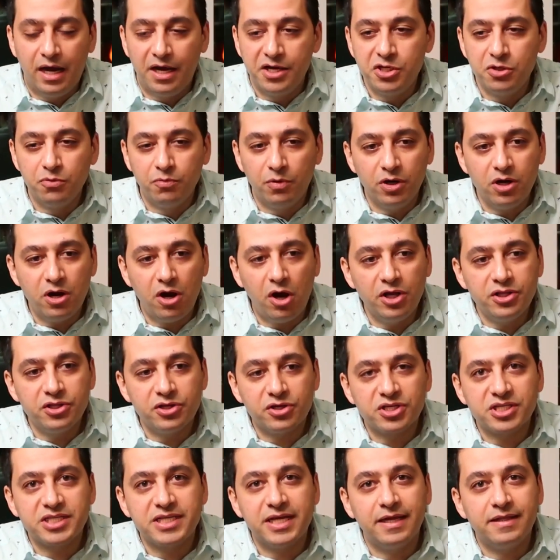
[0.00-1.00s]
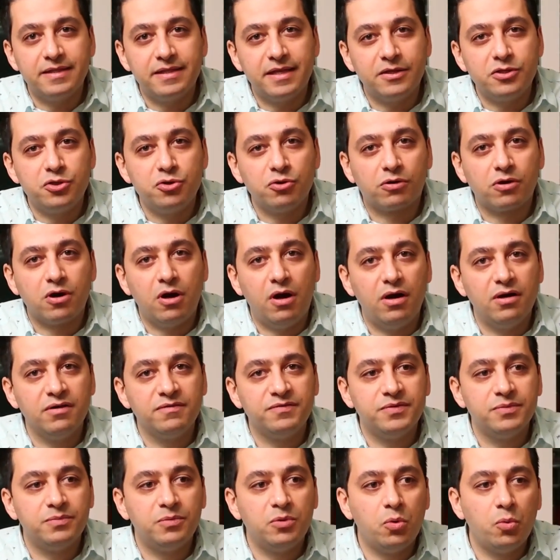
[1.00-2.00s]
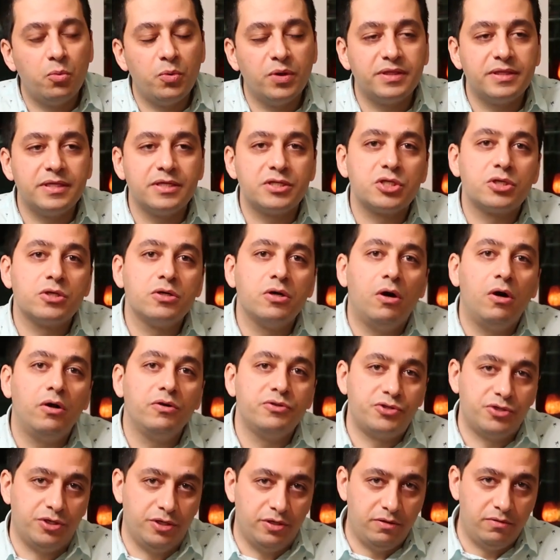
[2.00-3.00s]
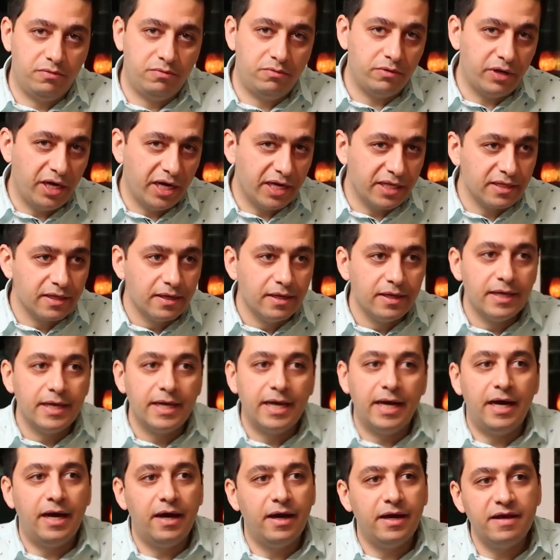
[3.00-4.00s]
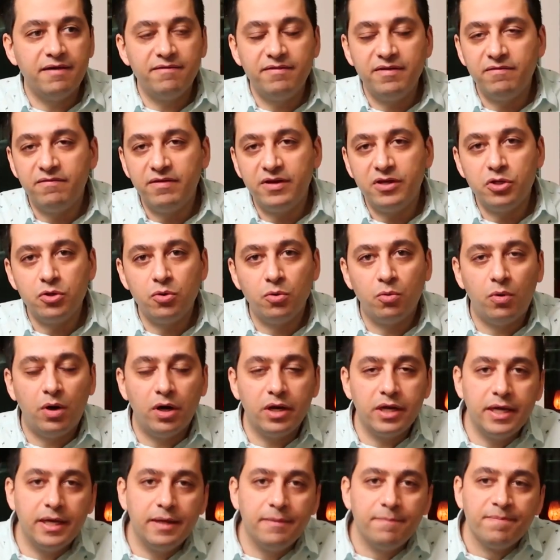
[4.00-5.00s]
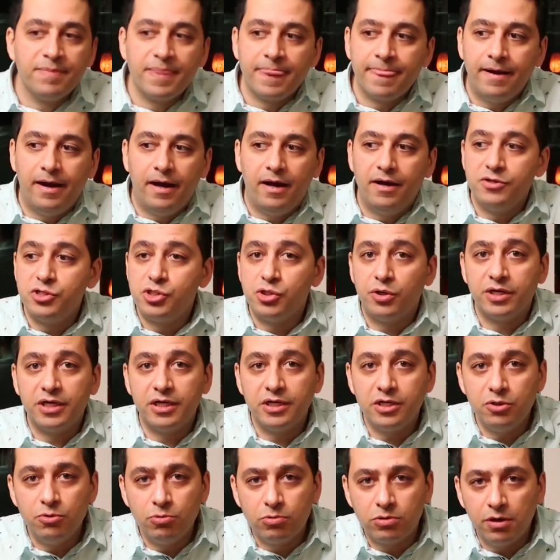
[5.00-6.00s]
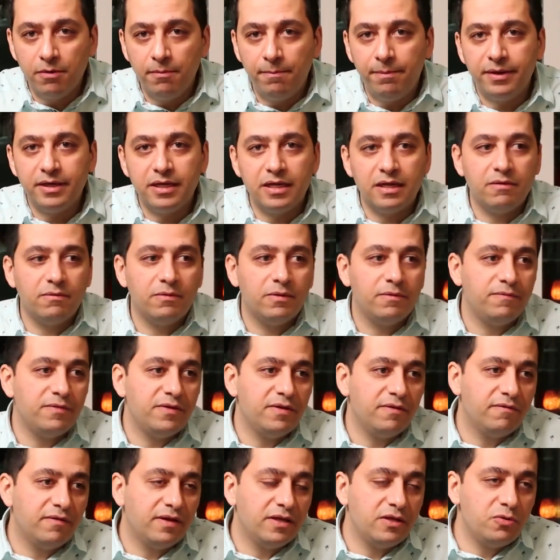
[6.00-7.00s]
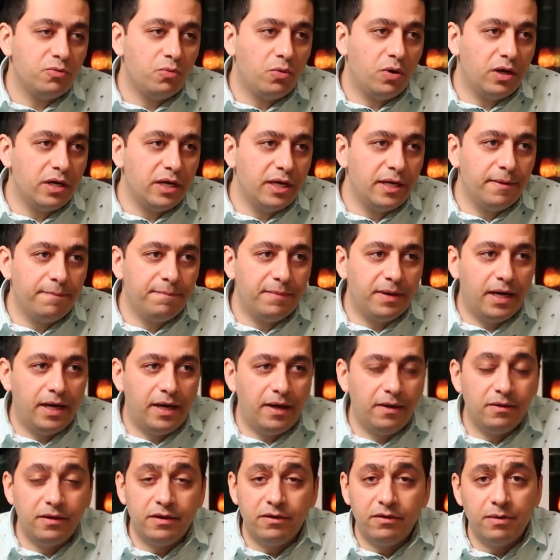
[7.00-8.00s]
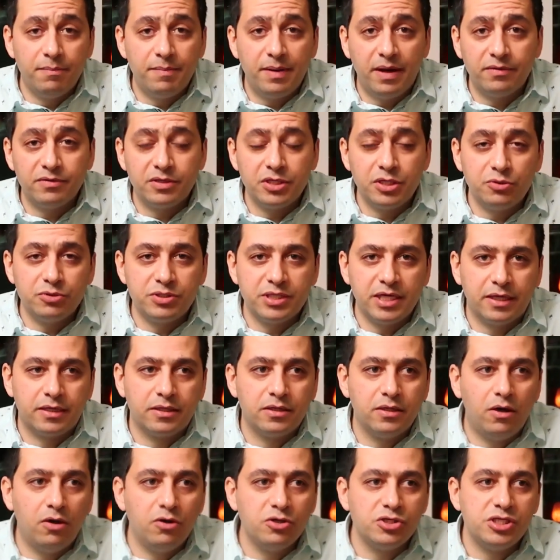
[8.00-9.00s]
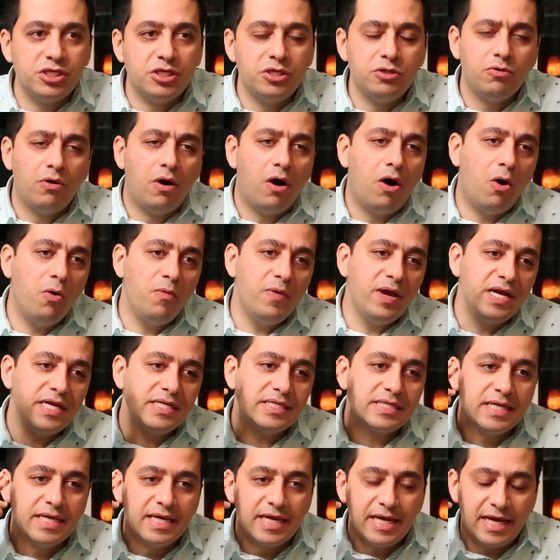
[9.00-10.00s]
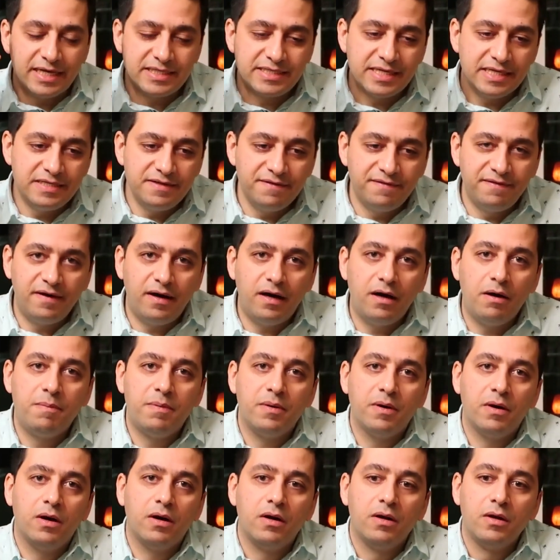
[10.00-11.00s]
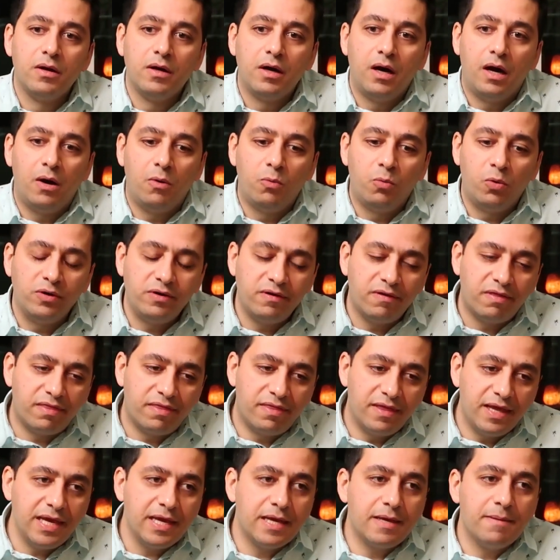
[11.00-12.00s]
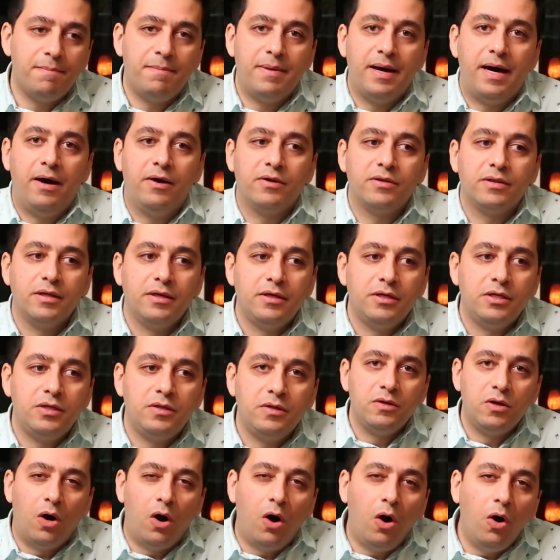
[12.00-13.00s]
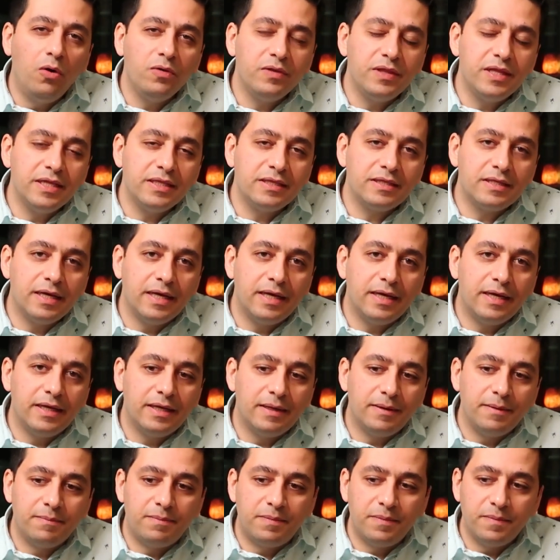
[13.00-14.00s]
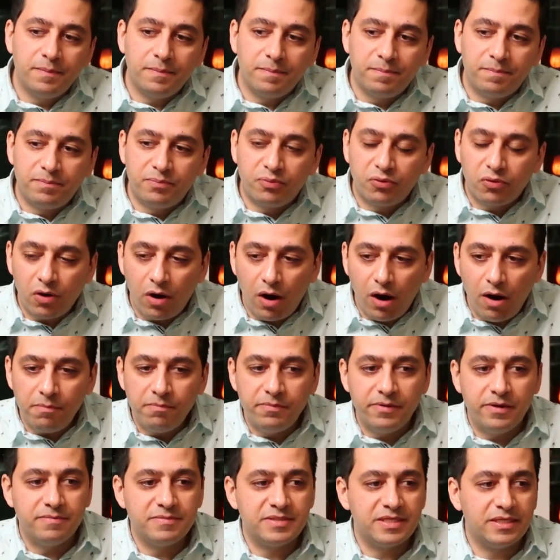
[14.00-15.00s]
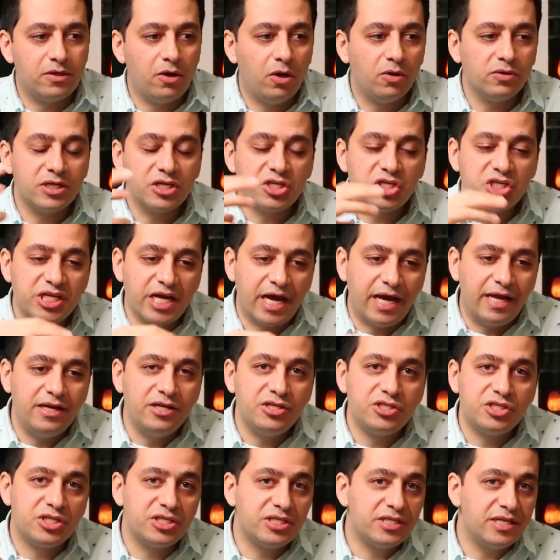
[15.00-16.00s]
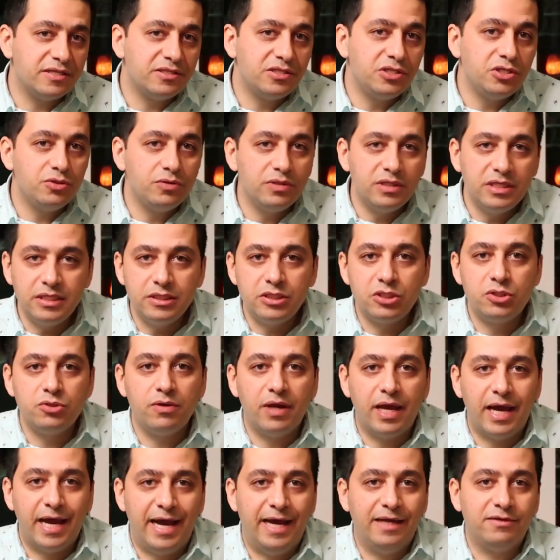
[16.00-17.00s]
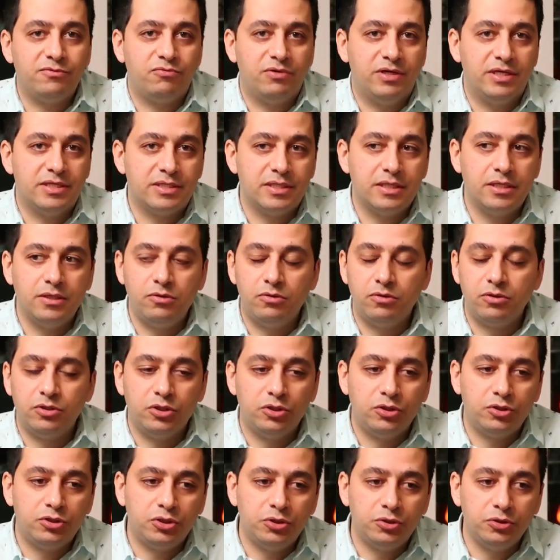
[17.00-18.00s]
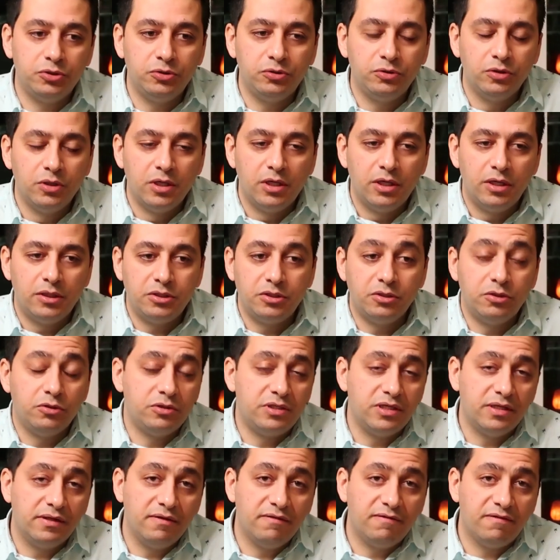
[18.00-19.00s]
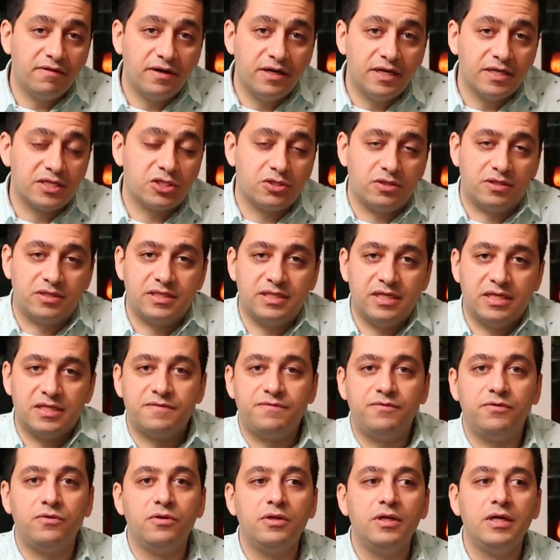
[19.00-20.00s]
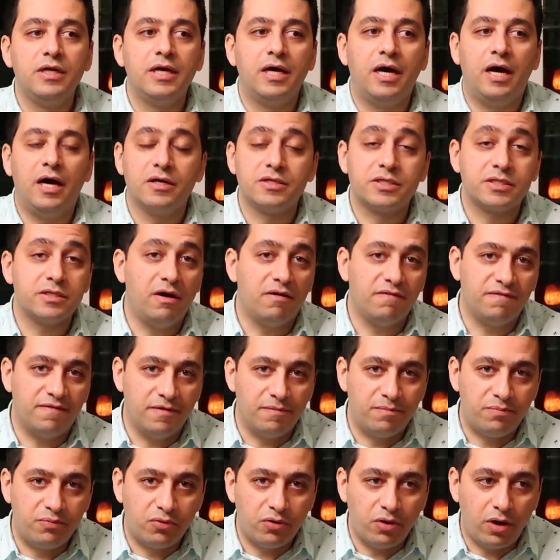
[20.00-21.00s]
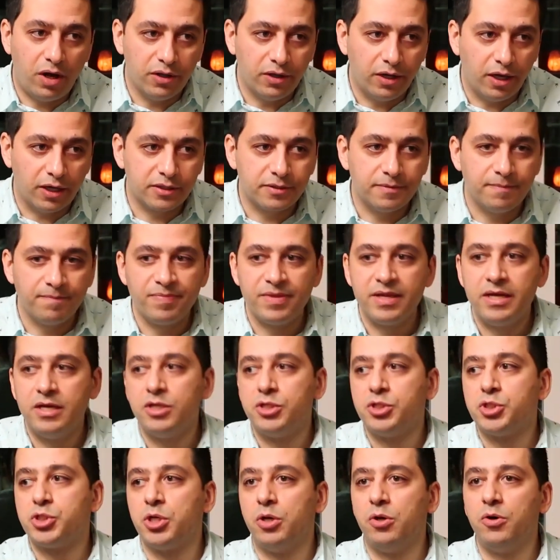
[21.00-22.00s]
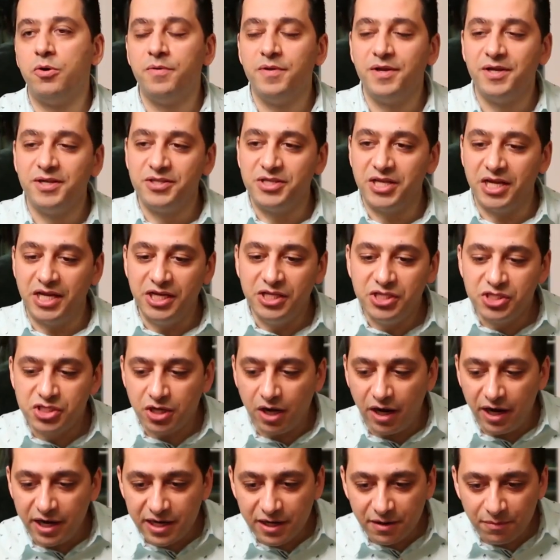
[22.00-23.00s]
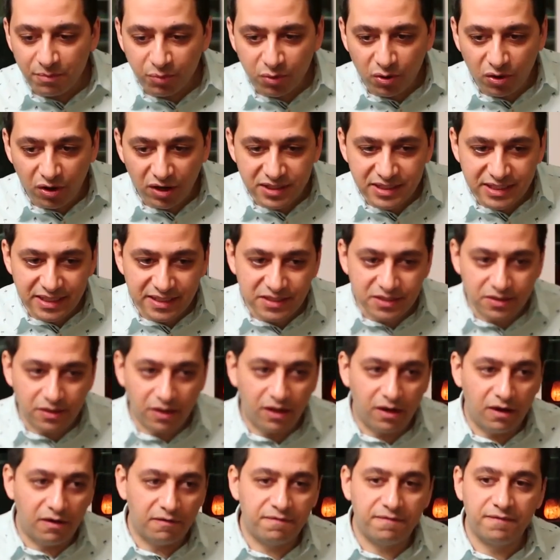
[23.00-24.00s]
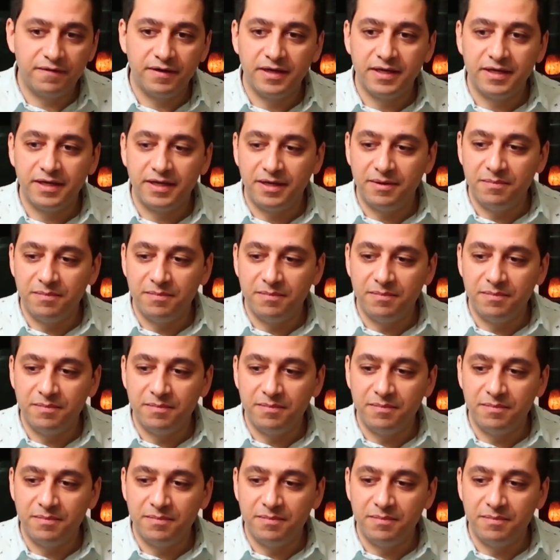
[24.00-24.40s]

Uh, you want to understand that you're comfortable with this culture, right? Uh, even when you want to uh, join a new company, when, when you want to uh, learn about new technology, you always, as a developer, uh, want to think about, you know, all the uh, problems and all the challenges that you need to address in order to, you know, deliver a successful uh, software product. So the entire process of